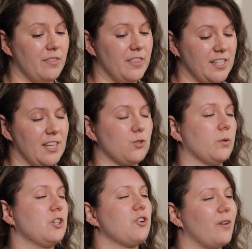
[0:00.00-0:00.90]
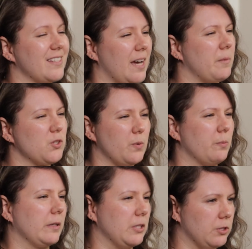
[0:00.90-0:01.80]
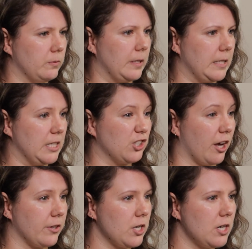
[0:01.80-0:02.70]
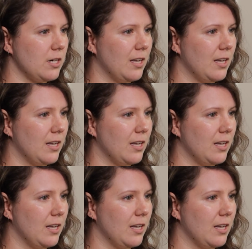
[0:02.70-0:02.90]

This has really shown us how much we really do need each other